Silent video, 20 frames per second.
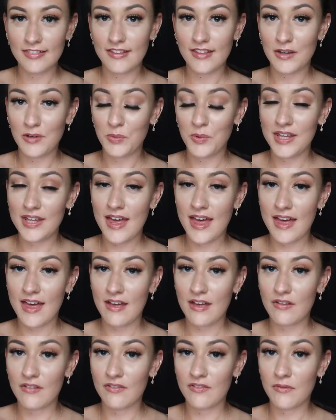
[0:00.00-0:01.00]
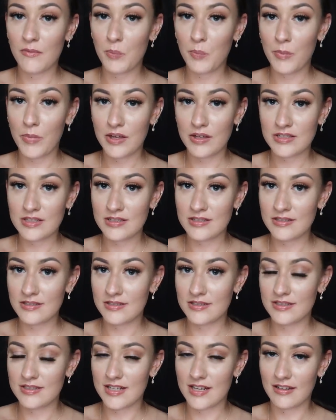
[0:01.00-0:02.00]
Then we have
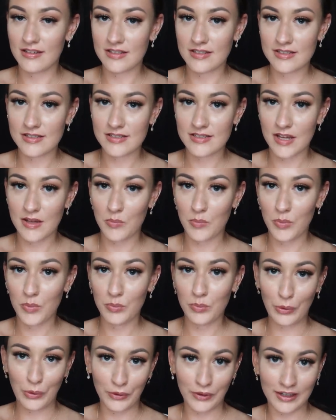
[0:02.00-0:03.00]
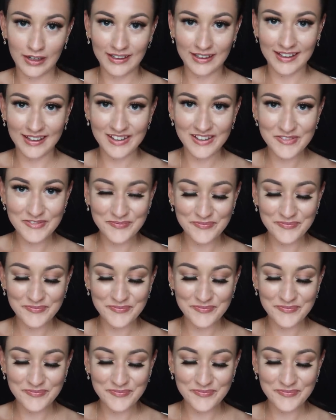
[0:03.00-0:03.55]
buttered tender stem broccoli.